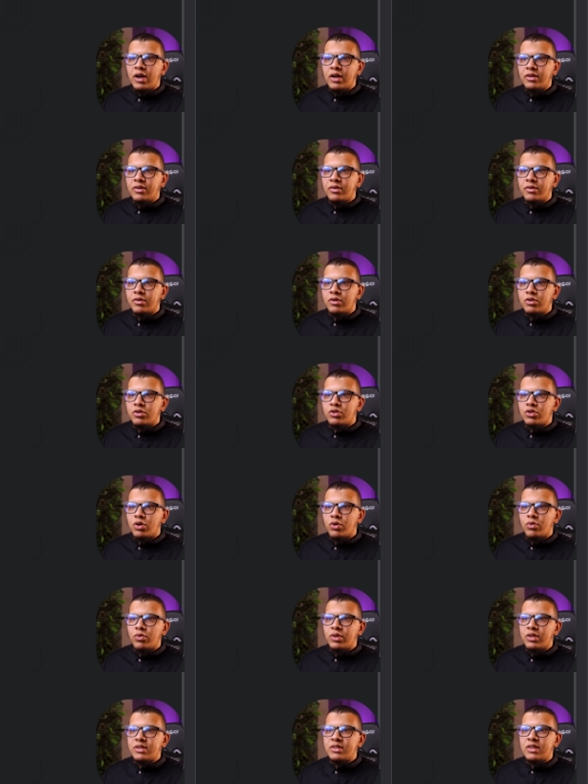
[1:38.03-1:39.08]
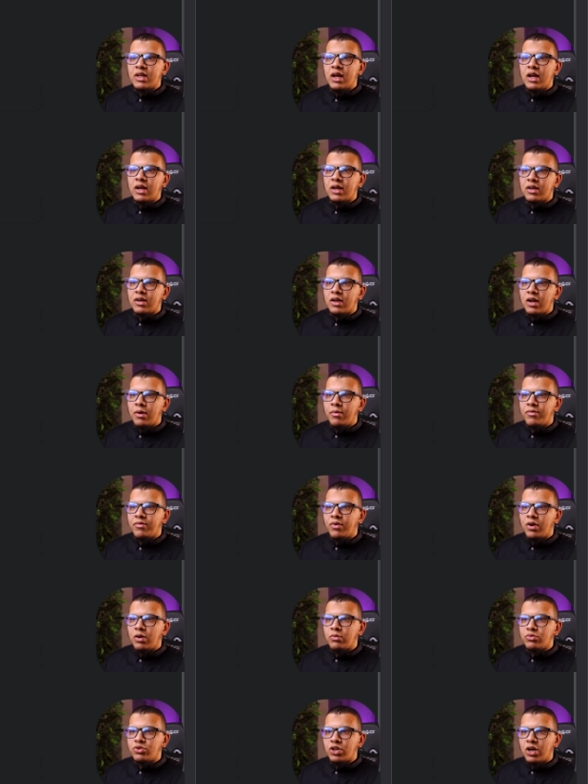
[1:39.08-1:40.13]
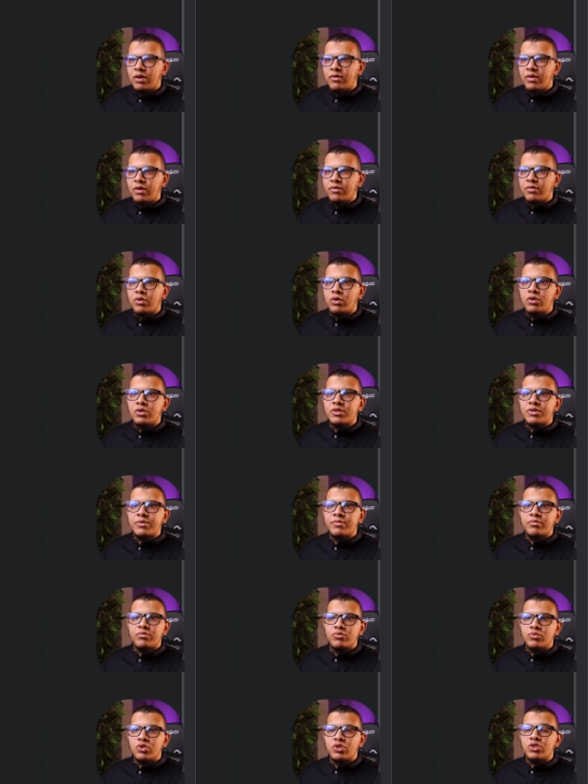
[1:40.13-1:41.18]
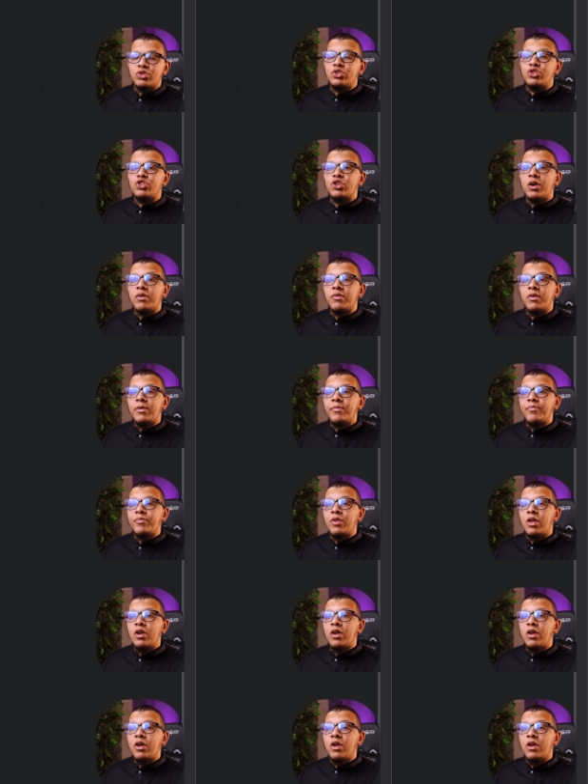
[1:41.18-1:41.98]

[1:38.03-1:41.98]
right? So this stack comes from Java, of course. This is Java.